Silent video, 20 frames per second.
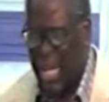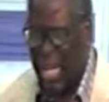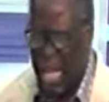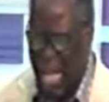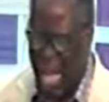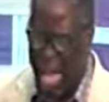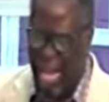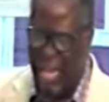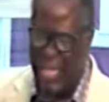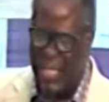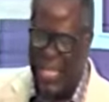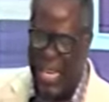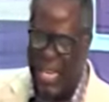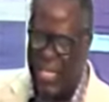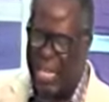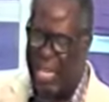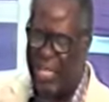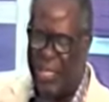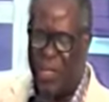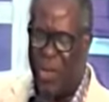And
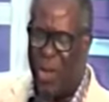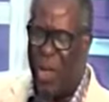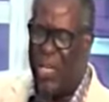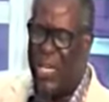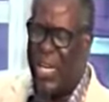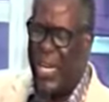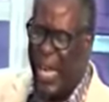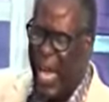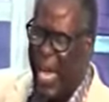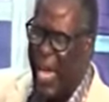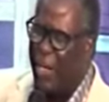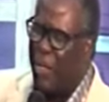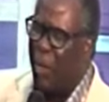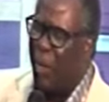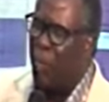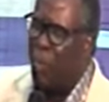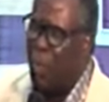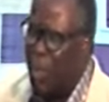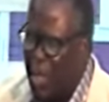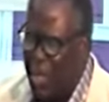it is not the kind
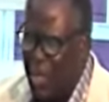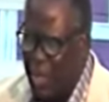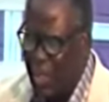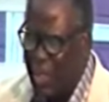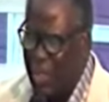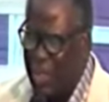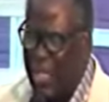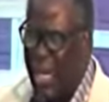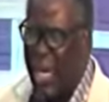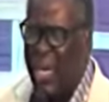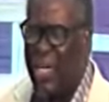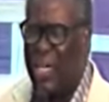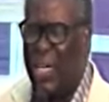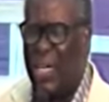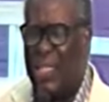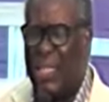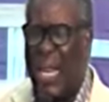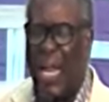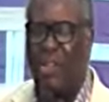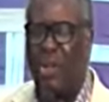of word
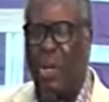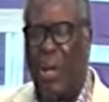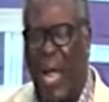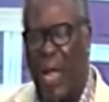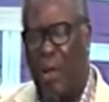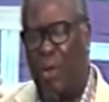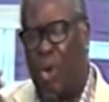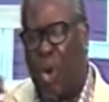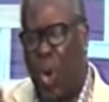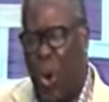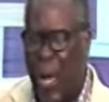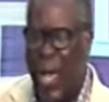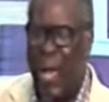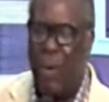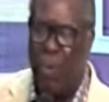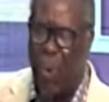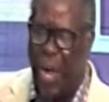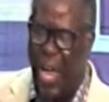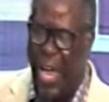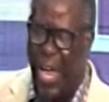that you can go
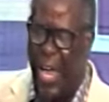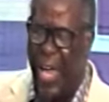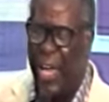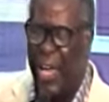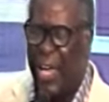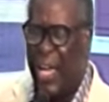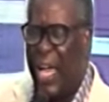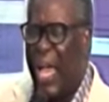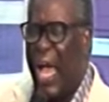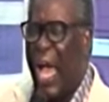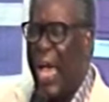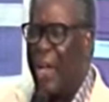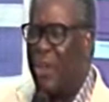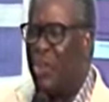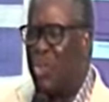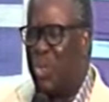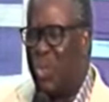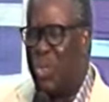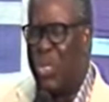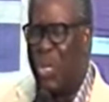away and
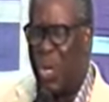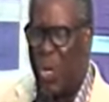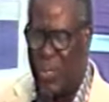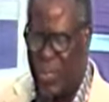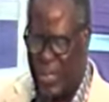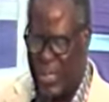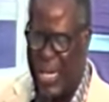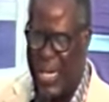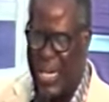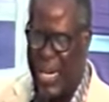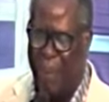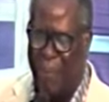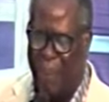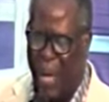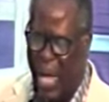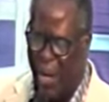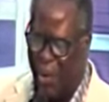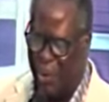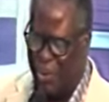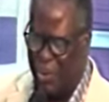do nothing
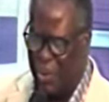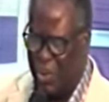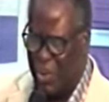about.